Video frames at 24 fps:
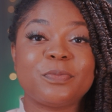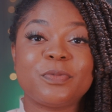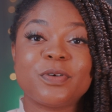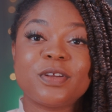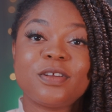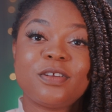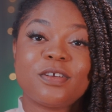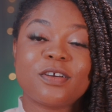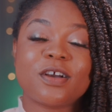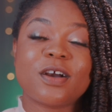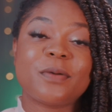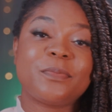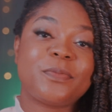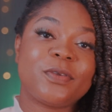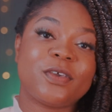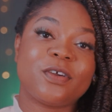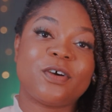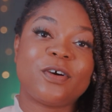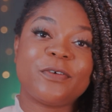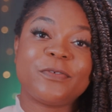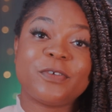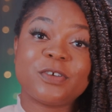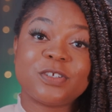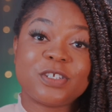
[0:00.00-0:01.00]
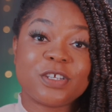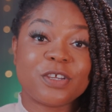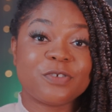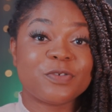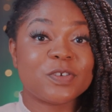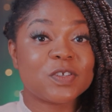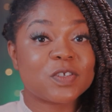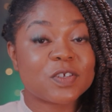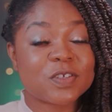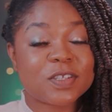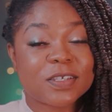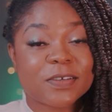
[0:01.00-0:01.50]
to put in a copy of your
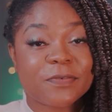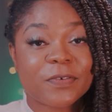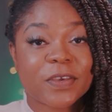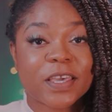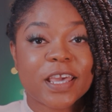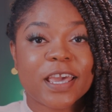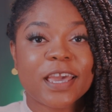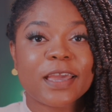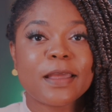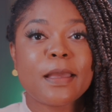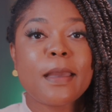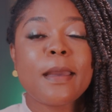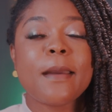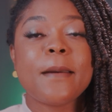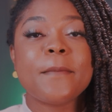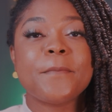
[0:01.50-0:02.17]
degree certificate?